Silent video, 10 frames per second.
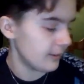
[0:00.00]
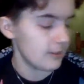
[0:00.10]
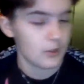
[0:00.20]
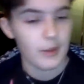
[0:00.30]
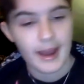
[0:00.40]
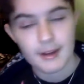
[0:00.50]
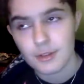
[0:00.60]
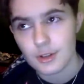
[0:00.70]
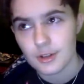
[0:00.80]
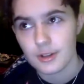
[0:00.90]
So
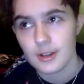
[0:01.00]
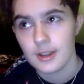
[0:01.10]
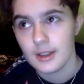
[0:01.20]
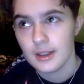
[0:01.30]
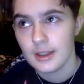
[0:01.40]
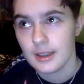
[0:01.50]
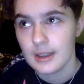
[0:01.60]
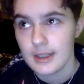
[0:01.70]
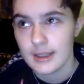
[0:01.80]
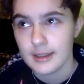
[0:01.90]
after
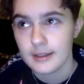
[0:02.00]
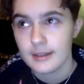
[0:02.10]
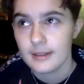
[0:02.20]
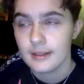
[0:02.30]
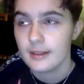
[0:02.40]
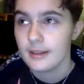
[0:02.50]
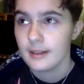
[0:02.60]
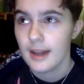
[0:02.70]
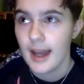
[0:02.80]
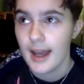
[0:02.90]
Leah
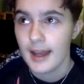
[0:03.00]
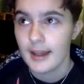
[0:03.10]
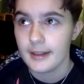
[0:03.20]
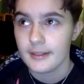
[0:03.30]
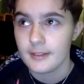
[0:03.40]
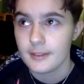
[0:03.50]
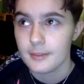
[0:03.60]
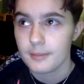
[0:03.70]
and